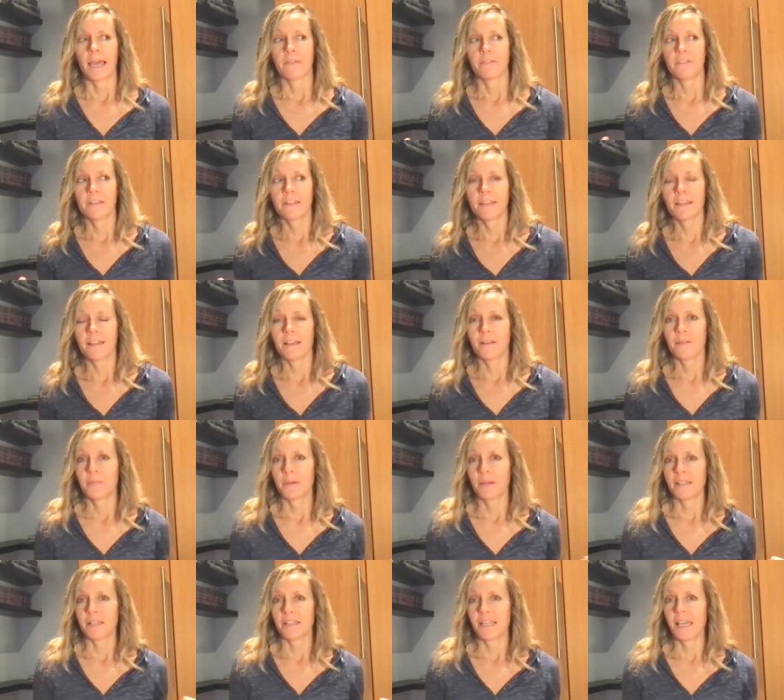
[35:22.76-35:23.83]
Having a
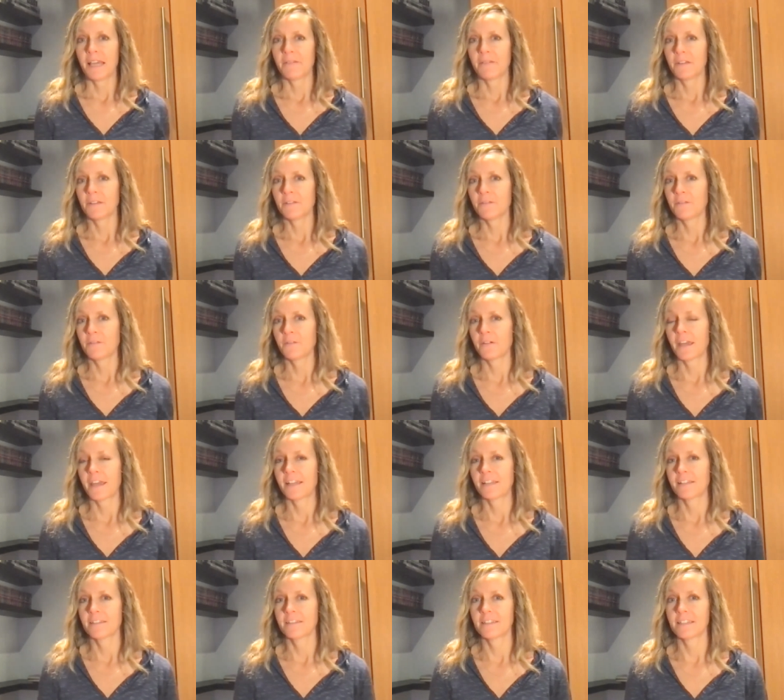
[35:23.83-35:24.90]
buddy, having a
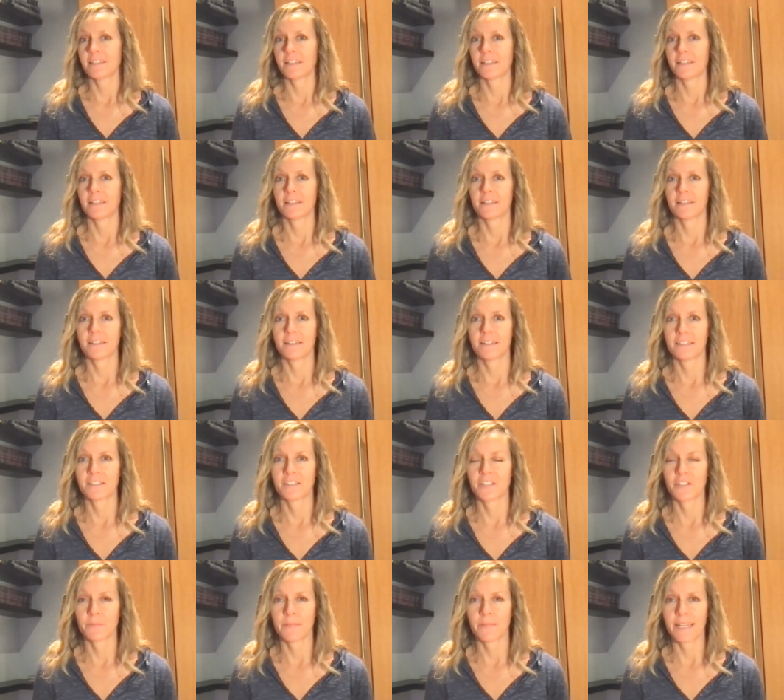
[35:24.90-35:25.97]
friend, a
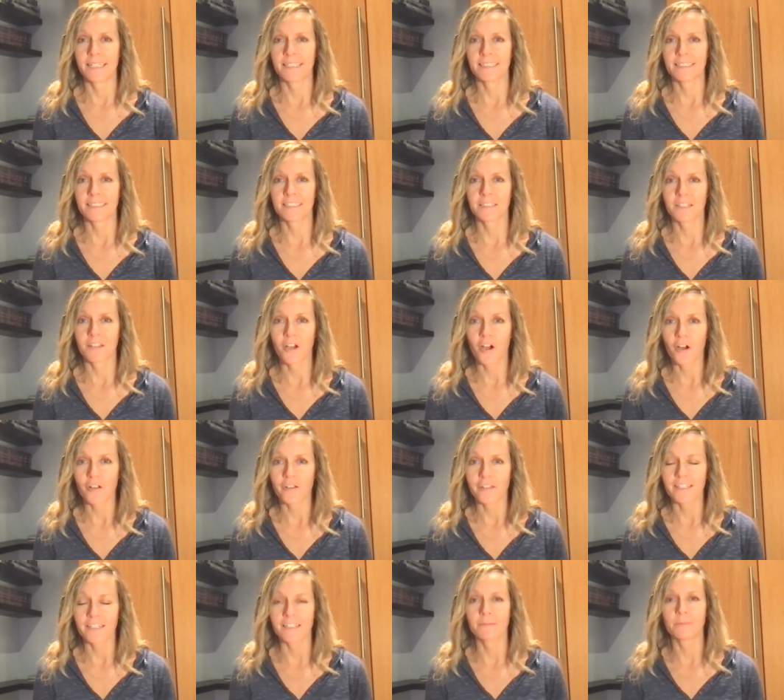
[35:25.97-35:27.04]
gymnast
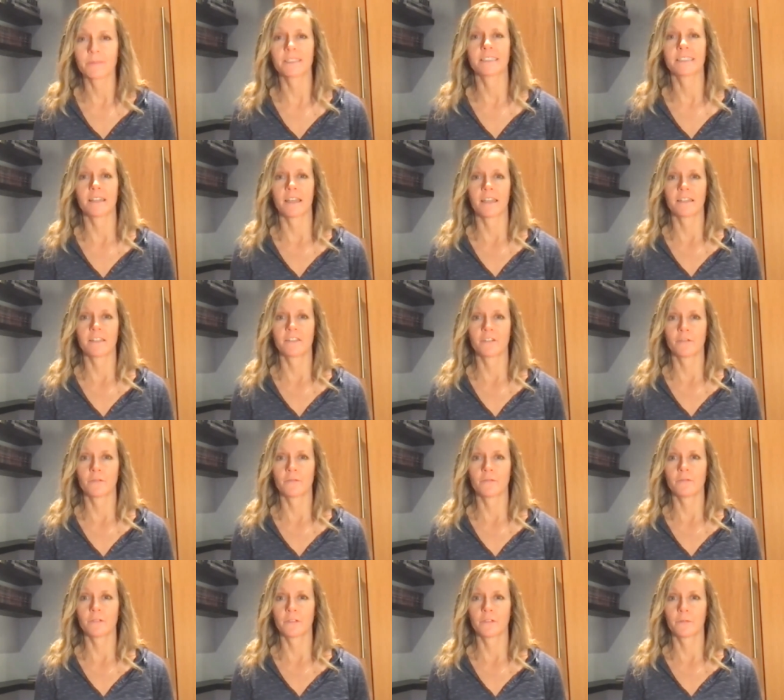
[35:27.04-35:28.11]
colleague beside you
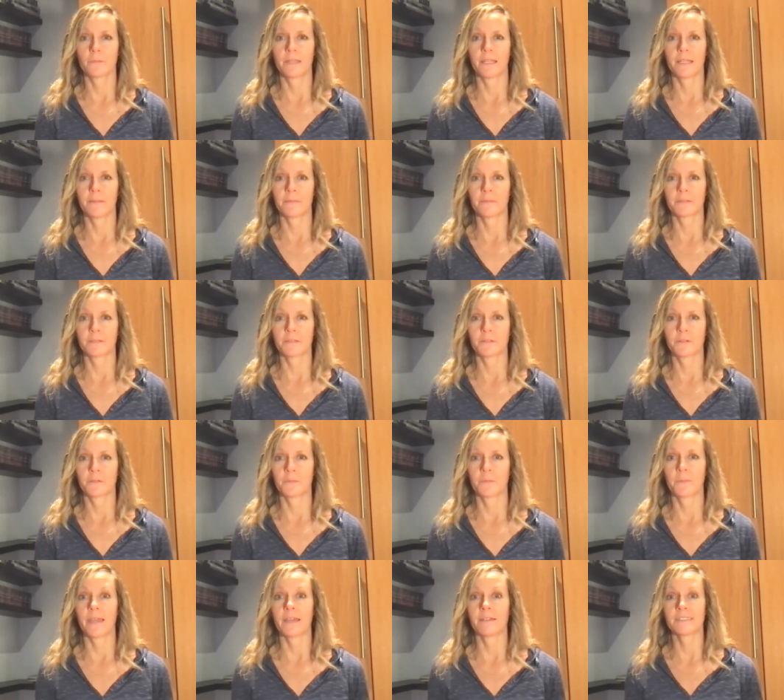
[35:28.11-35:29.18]
to be able to
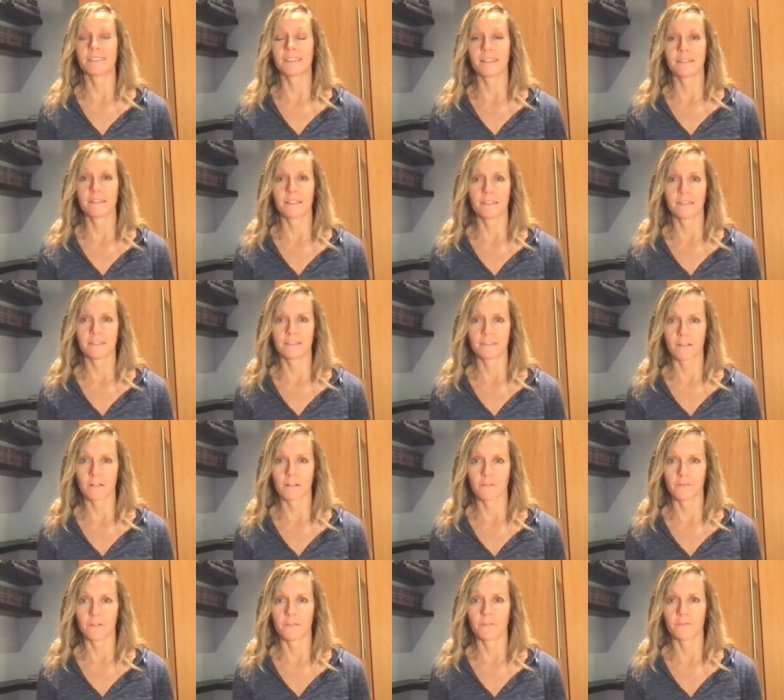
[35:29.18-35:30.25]
bounce ideas off
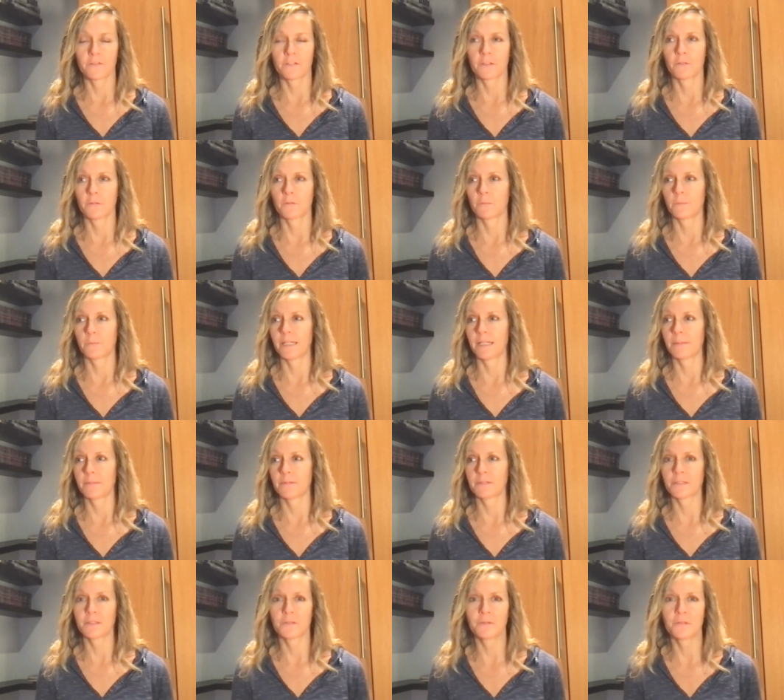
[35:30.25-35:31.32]
of, to be
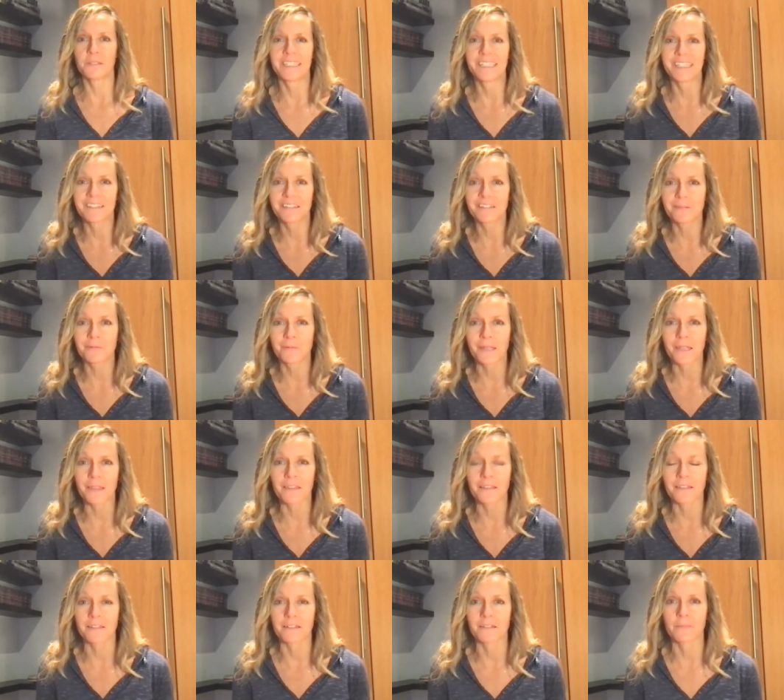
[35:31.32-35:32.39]
able to giggle with a
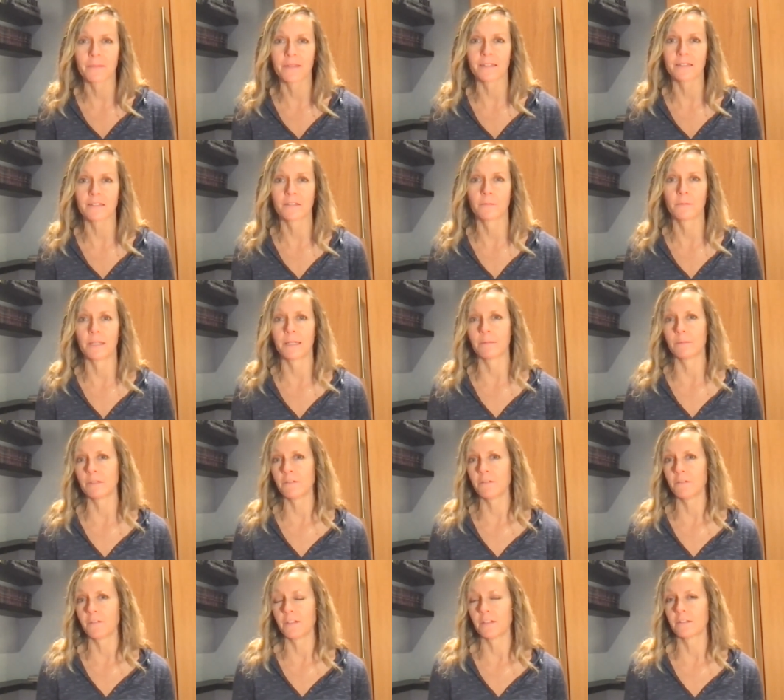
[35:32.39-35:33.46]
little bit, to be able to
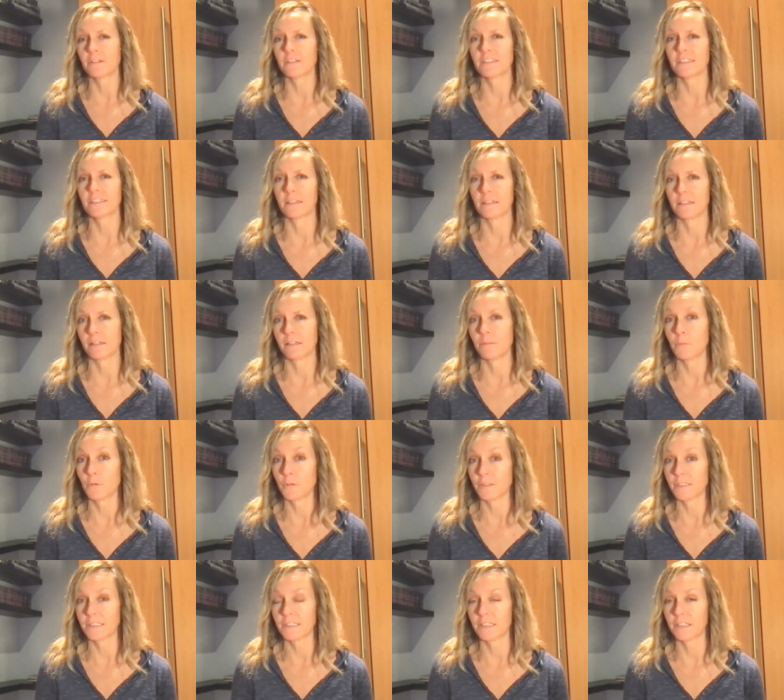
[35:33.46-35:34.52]
feel just a little more
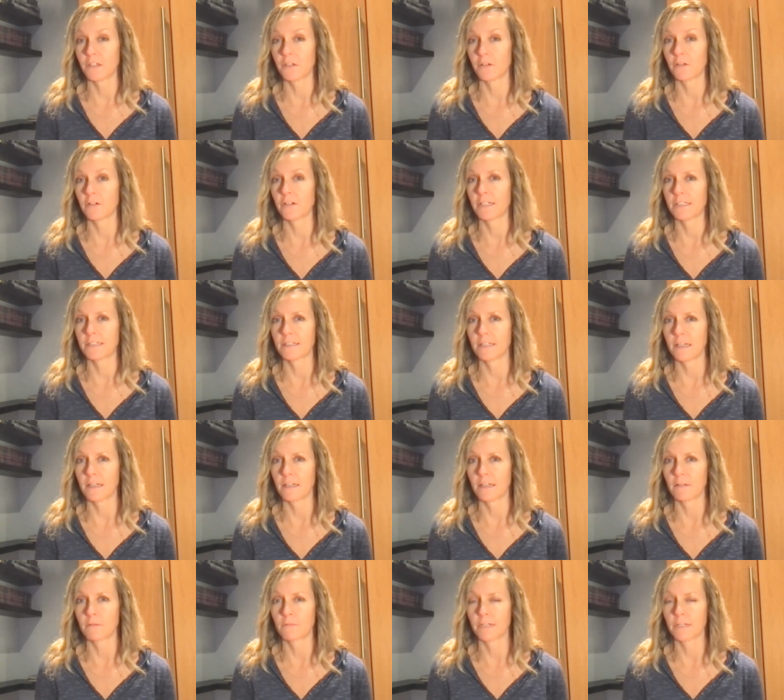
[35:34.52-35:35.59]
secure in
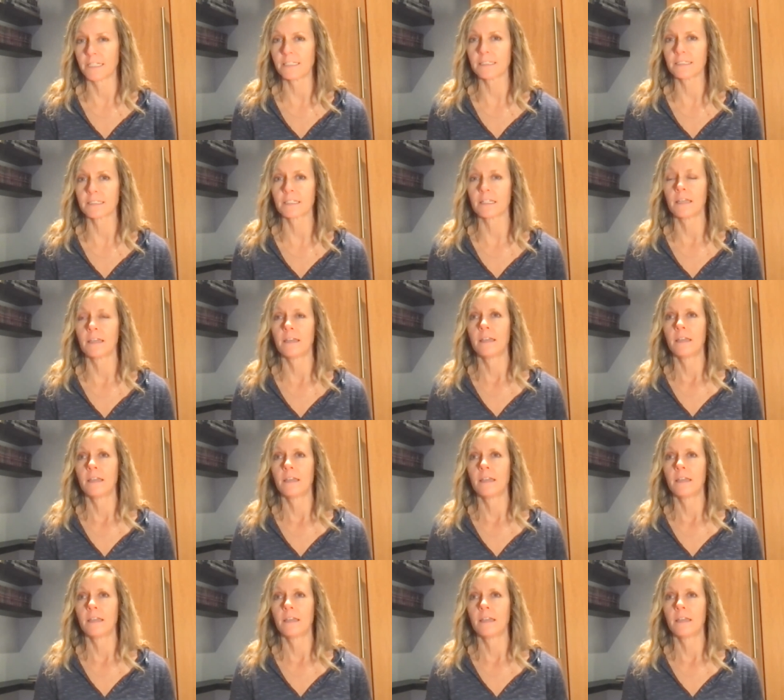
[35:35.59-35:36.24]
taking risks.